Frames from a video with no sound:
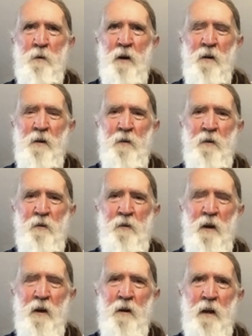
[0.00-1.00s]
retired, I
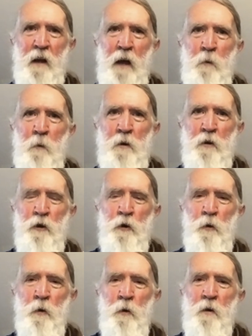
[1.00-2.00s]
decided I wanted to
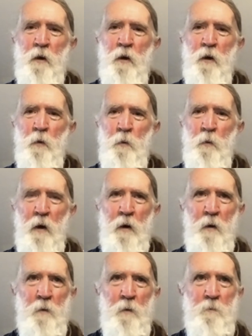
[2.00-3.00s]
do
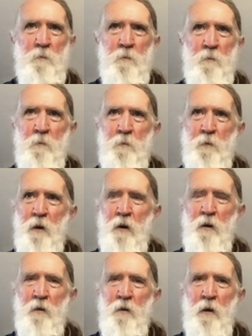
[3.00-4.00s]
a
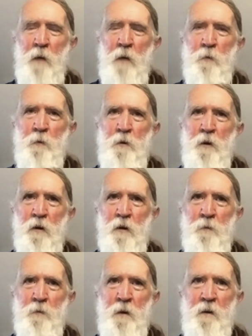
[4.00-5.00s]
lot more
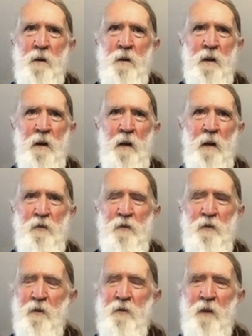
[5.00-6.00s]
photography. I
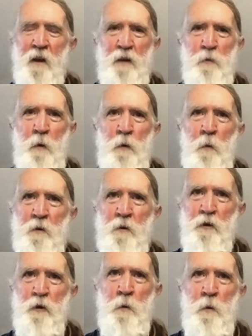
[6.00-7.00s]
still say it's what I
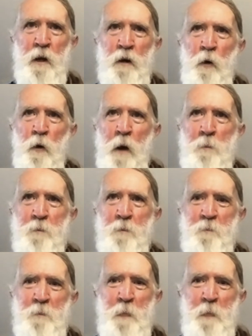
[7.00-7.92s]
want to do when I grow up.